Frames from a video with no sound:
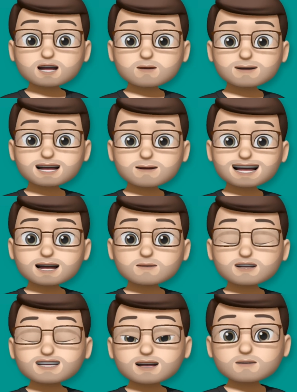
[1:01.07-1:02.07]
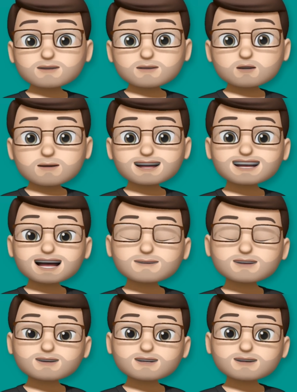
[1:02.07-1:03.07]
open up the app just like before by
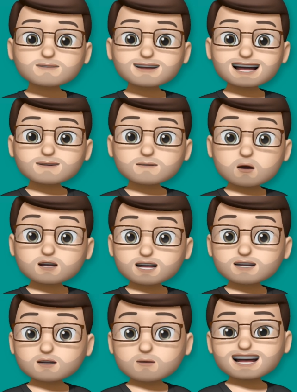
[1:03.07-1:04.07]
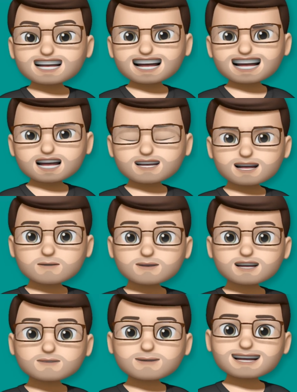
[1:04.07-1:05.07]
tapping onto the main body of the widget, like the
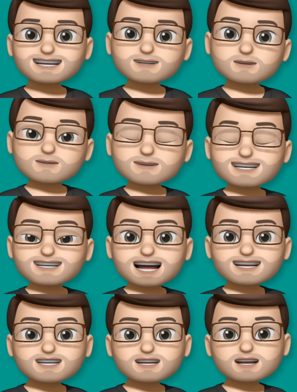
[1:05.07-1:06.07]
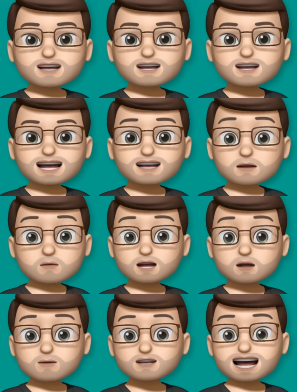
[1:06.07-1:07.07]
empty space or the main text, and that will
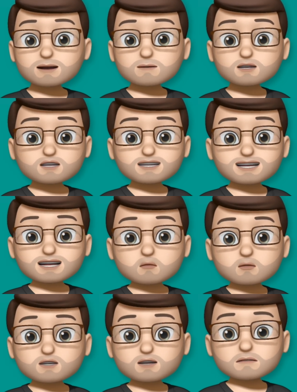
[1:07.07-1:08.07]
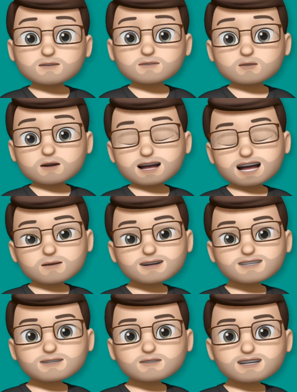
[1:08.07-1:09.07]
open the app just like it would do before iOS
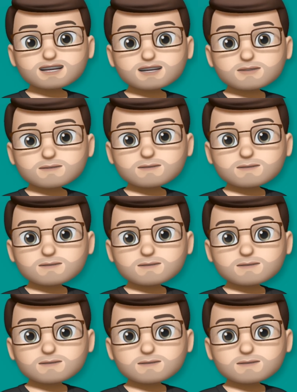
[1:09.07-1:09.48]
17.